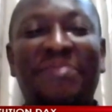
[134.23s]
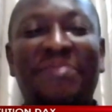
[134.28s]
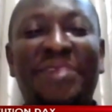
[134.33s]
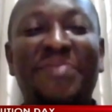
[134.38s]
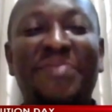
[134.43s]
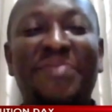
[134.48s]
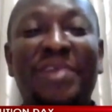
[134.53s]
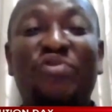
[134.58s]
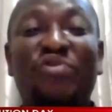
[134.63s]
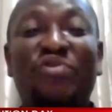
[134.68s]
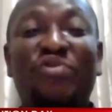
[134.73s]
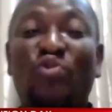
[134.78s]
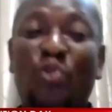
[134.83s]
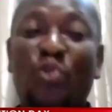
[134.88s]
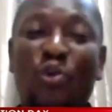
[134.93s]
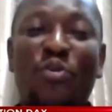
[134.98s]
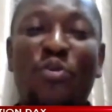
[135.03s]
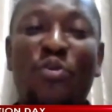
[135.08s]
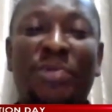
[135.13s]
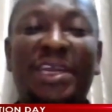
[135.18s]
been made to go
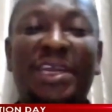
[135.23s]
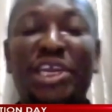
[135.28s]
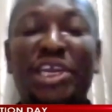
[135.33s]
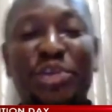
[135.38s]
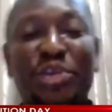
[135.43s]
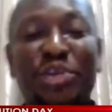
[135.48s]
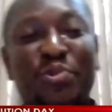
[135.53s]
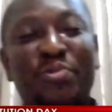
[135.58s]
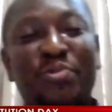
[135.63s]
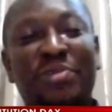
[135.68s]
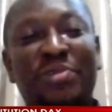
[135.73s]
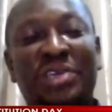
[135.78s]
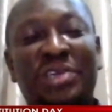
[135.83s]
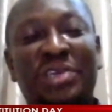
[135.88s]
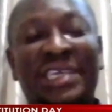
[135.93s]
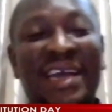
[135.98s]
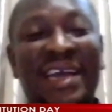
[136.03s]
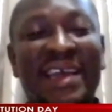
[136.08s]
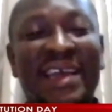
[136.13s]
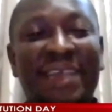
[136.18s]
home with a new
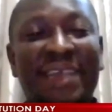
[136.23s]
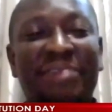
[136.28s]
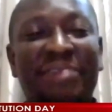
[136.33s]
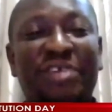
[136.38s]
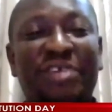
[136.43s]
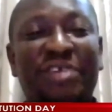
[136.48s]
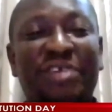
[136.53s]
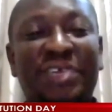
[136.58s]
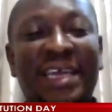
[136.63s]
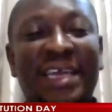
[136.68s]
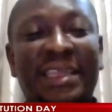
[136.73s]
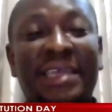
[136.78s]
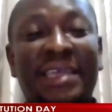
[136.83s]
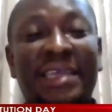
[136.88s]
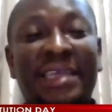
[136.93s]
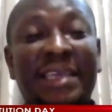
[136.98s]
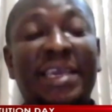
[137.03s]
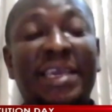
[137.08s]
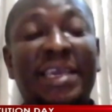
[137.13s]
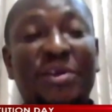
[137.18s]
uh, military junta
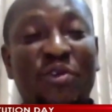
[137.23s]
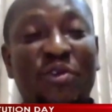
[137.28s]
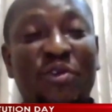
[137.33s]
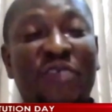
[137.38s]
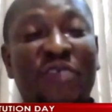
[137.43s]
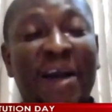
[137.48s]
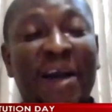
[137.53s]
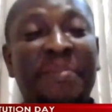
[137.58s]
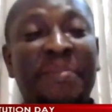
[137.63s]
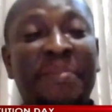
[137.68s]
taking over.